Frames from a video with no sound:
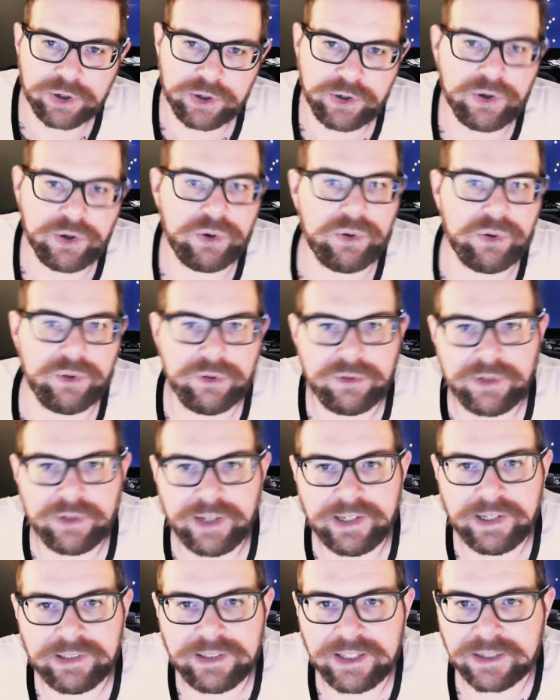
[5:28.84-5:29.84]
goal.
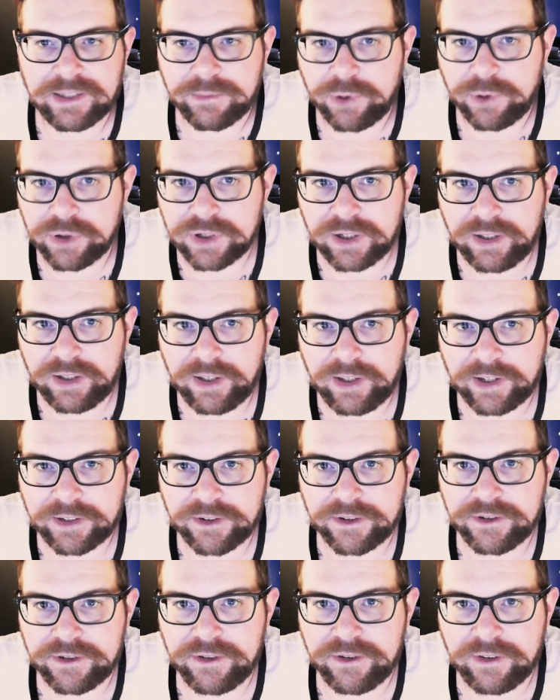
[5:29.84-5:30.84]
At least most
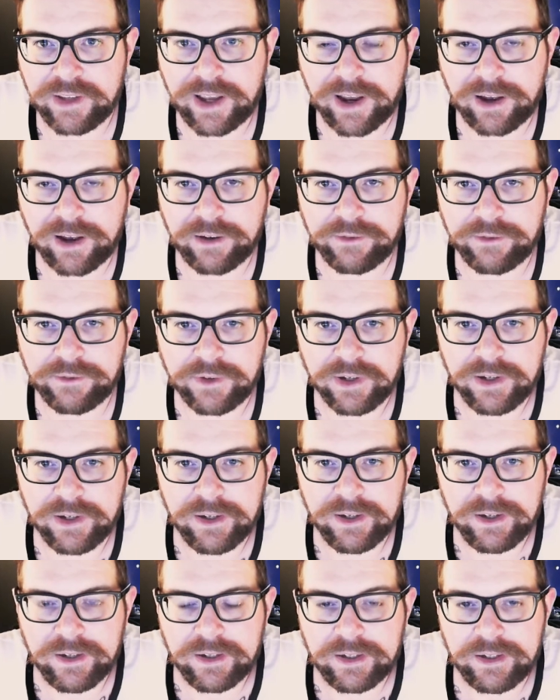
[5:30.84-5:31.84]
collectors do. They have
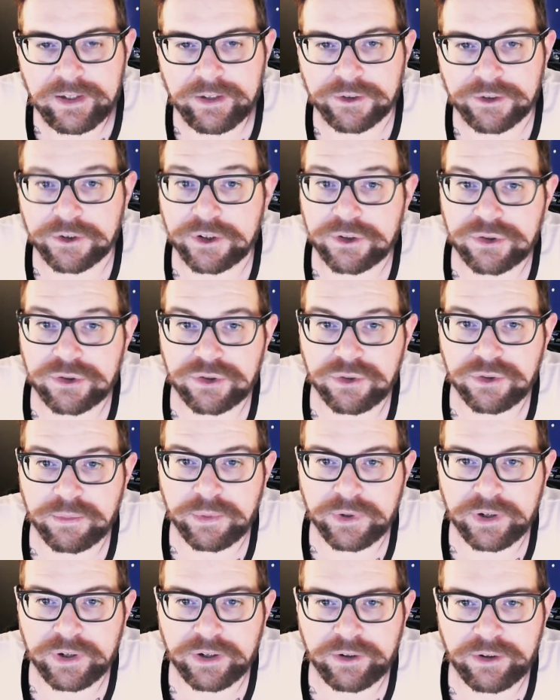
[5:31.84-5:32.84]
either a
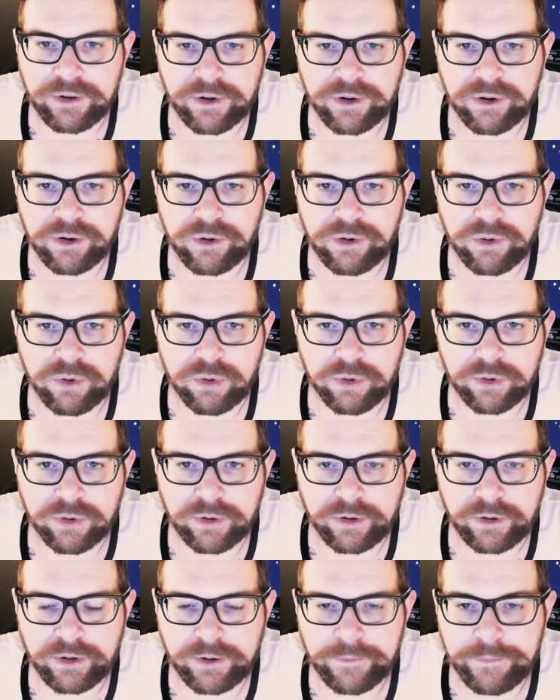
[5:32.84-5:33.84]
superhero
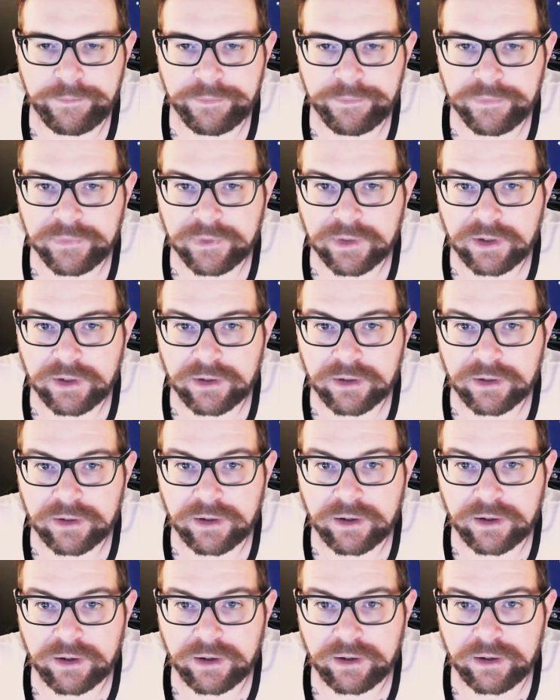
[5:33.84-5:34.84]
or
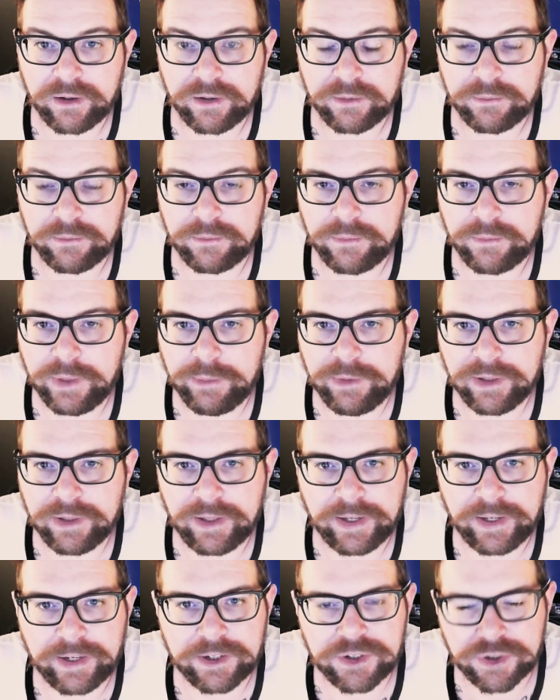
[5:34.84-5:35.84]
maybe
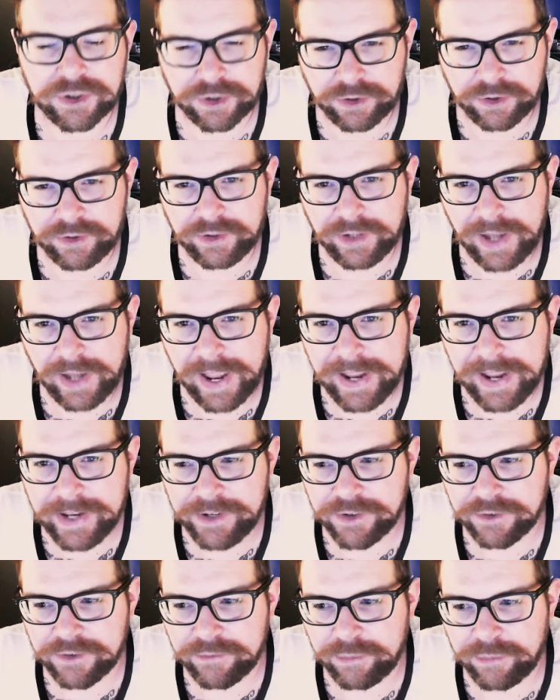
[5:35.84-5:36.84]
like a certain
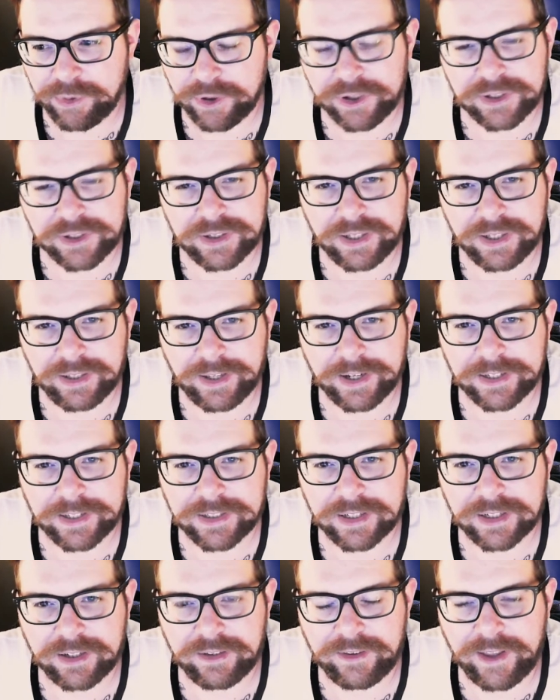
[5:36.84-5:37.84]
age of books they like
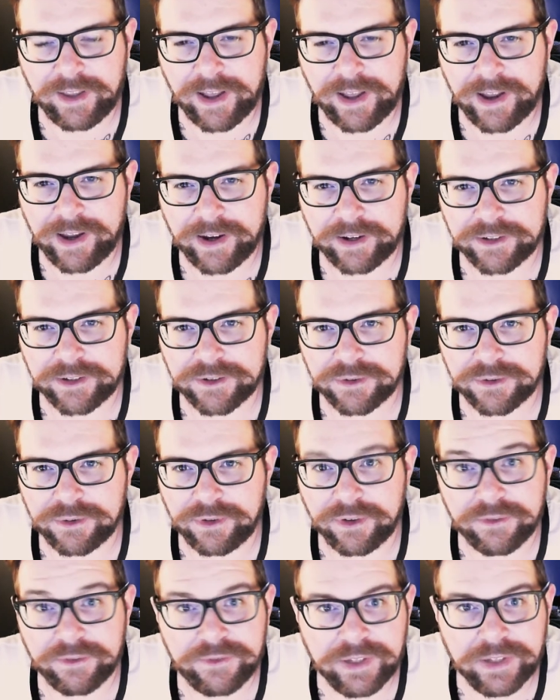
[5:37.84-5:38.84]
to collect
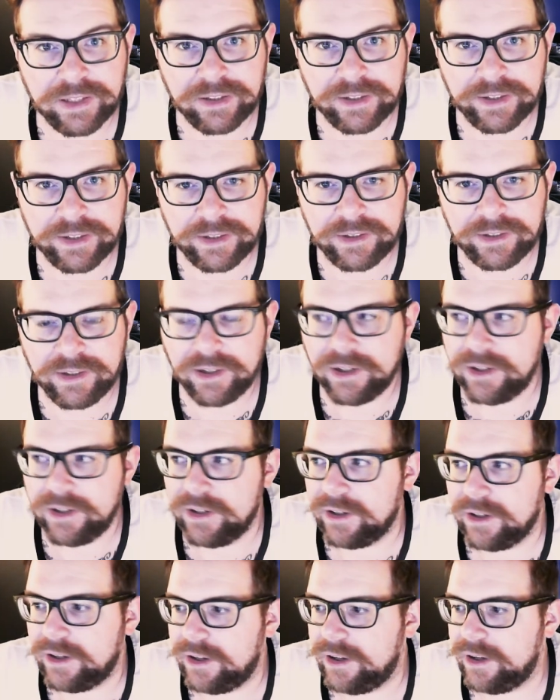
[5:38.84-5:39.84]
or a villain.
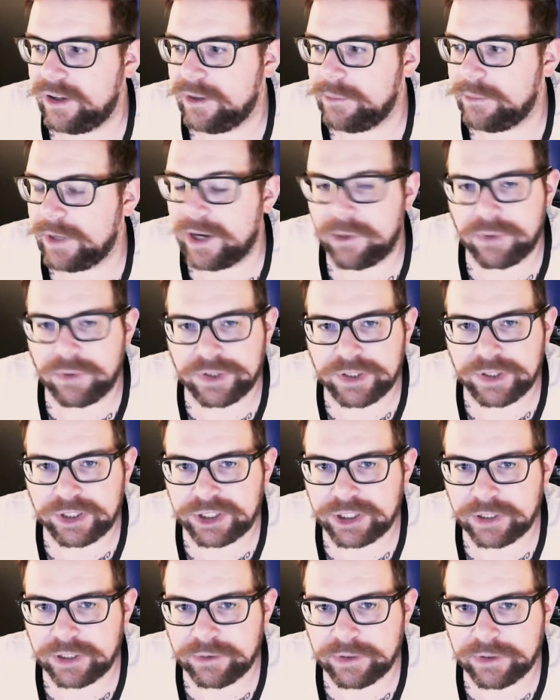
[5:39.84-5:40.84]
And I want to
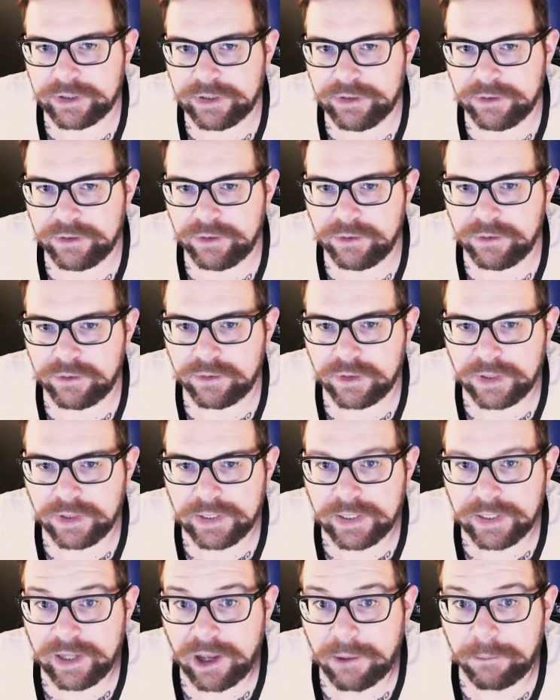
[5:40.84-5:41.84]
share with you
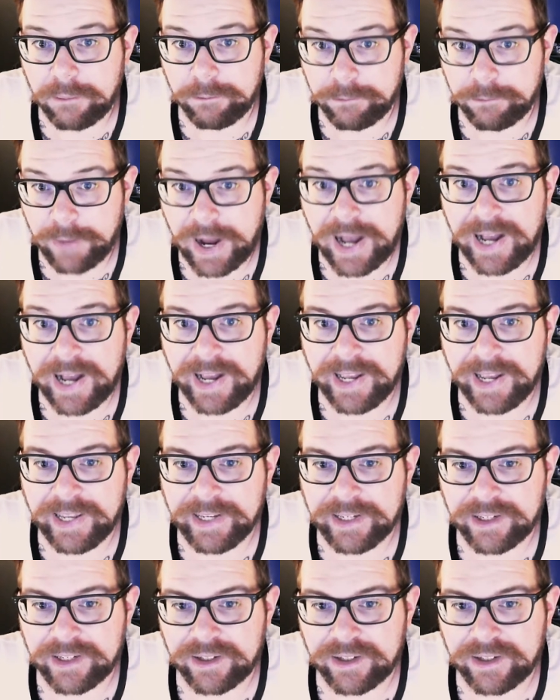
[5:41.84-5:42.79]
my